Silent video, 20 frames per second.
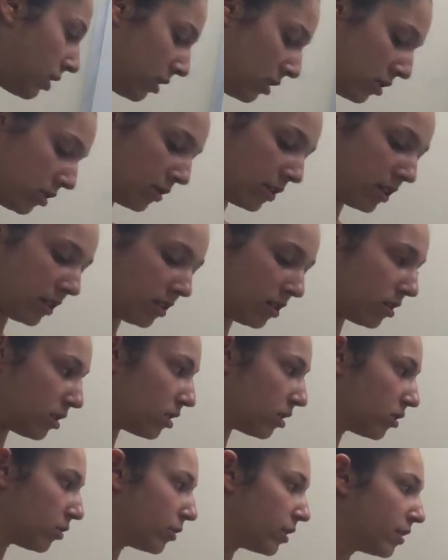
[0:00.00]
So here,
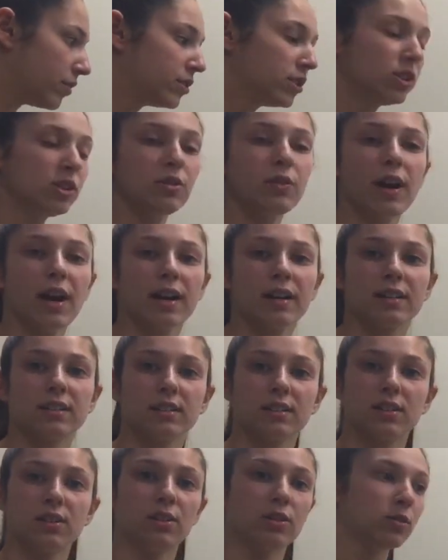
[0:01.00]
we have
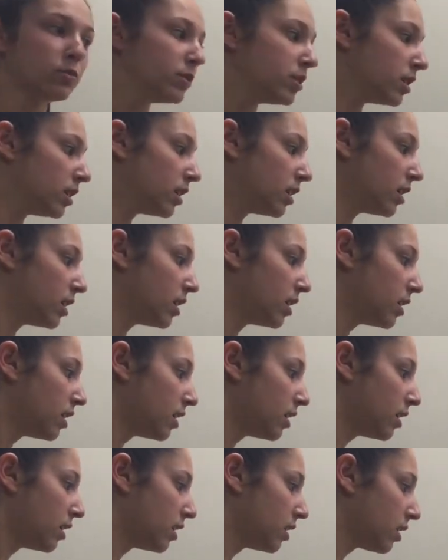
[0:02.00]
2x cubed,
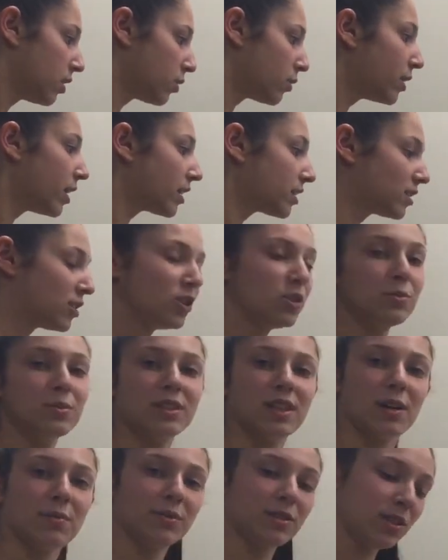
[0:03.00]
3x cubed
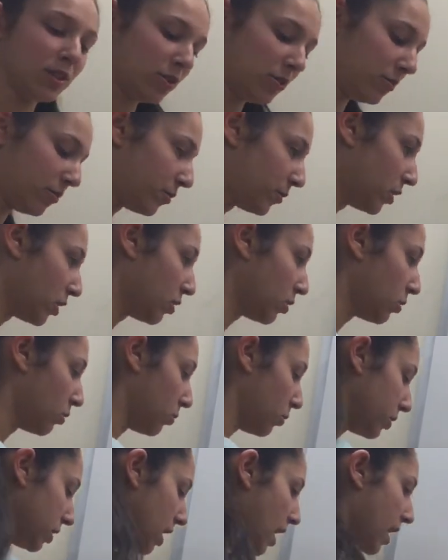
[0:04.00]
times 2,
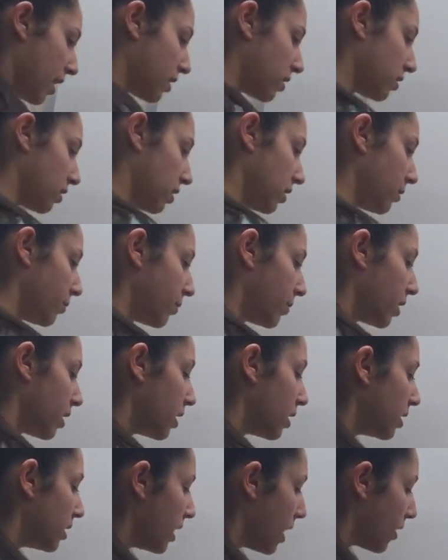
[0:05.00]
which actually,
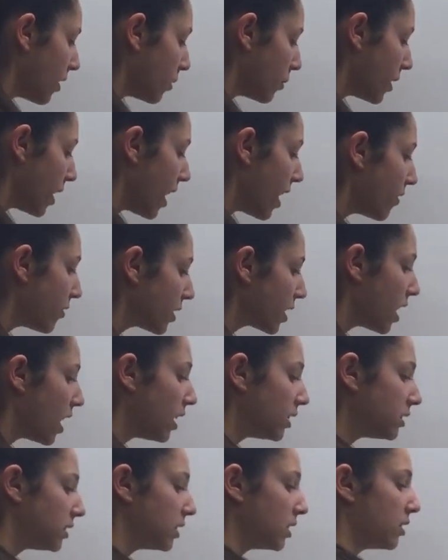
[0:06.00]
now that we have a
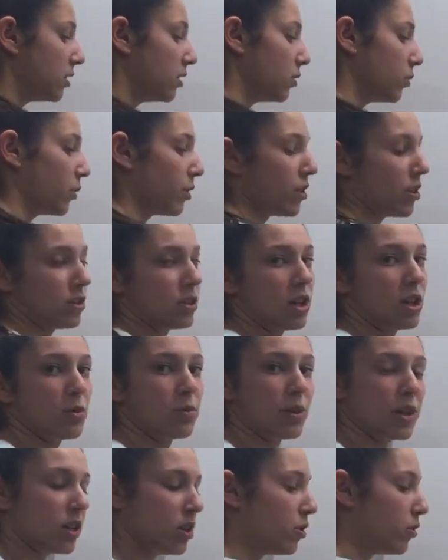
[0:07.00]
constant with our term,
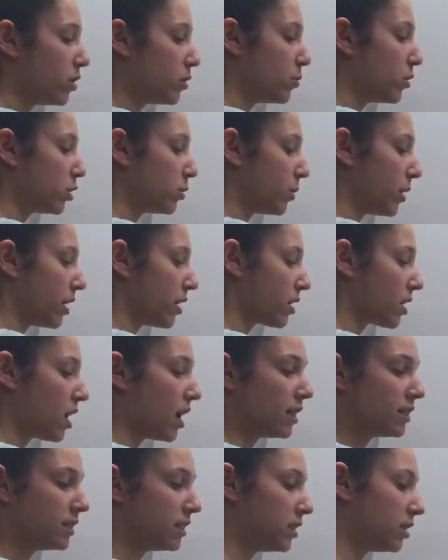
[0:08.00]
we can always multiply our
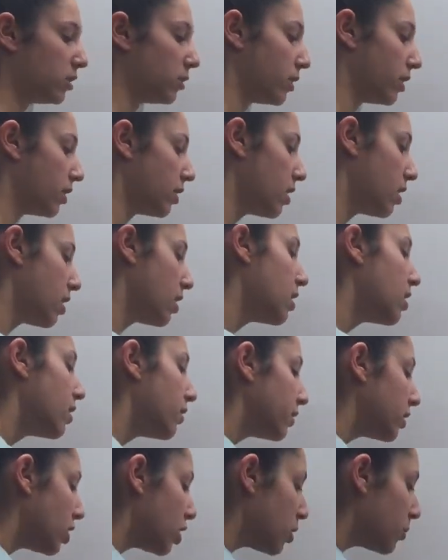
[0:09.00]
constant to our
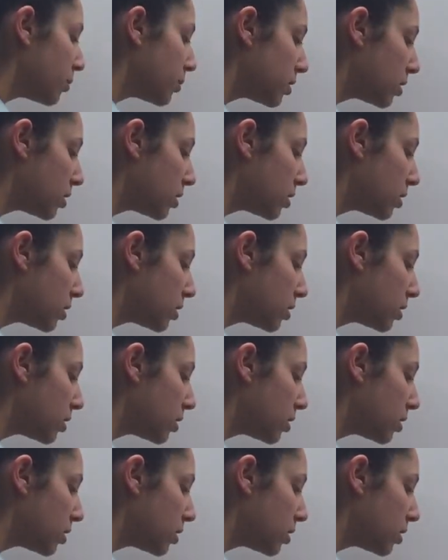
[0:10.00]
term.